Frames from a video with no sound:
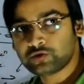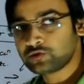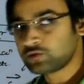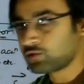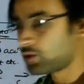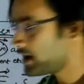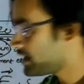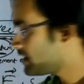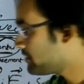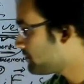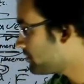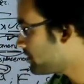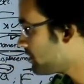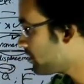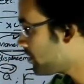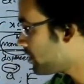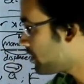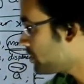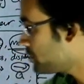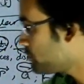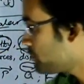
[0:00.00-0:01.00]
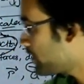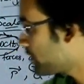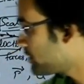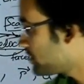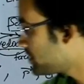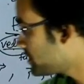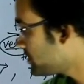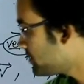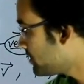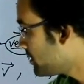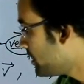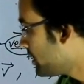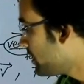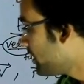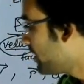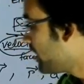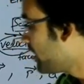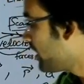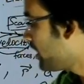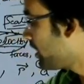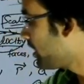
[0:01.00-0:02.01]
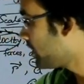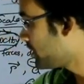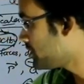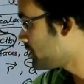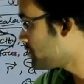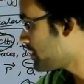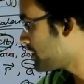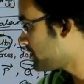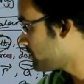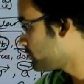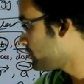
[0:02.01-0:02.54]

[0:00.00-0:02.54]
whatever order you are